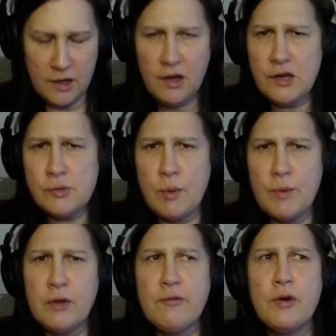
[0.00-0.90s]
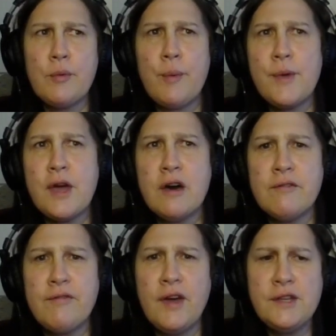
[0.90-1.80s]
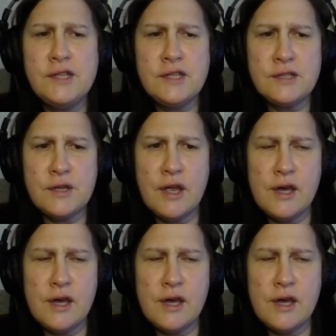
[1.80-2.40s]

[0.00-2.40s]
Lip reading: you know, it's what we look for when we can't find it.